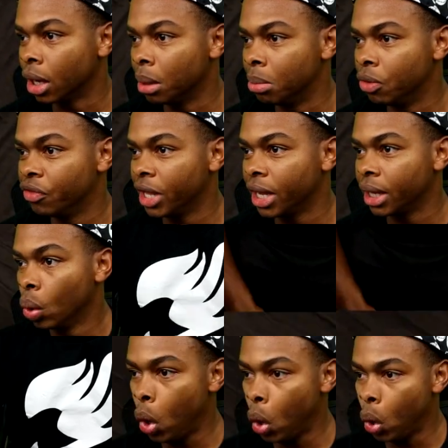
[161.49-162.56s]
Uh, move that.
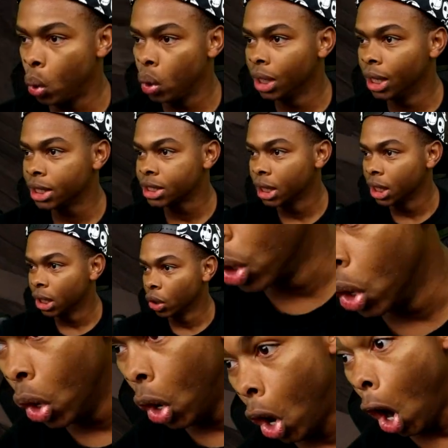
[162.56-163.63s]
Let's go!